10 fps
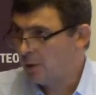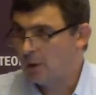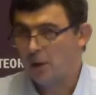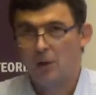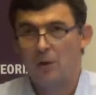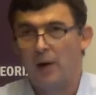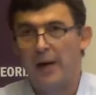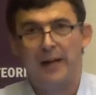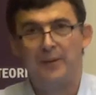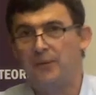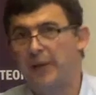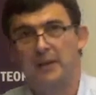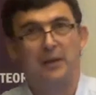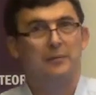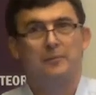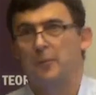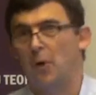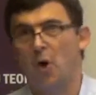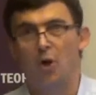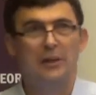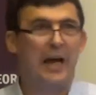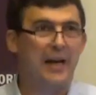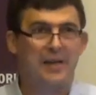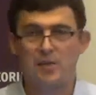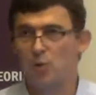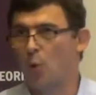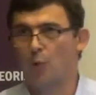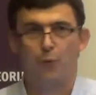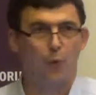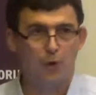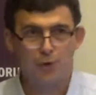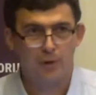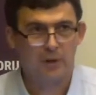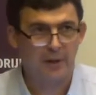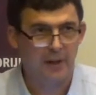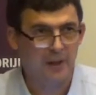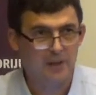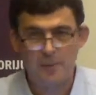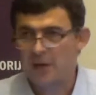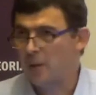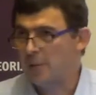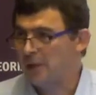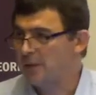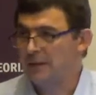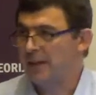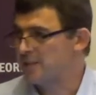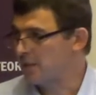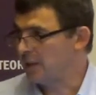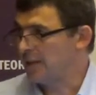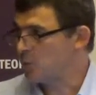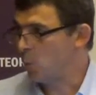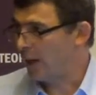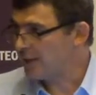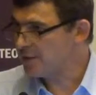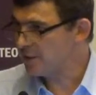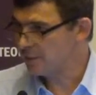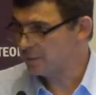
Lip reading: and that, alas or fortunately, it's becoming less and less white.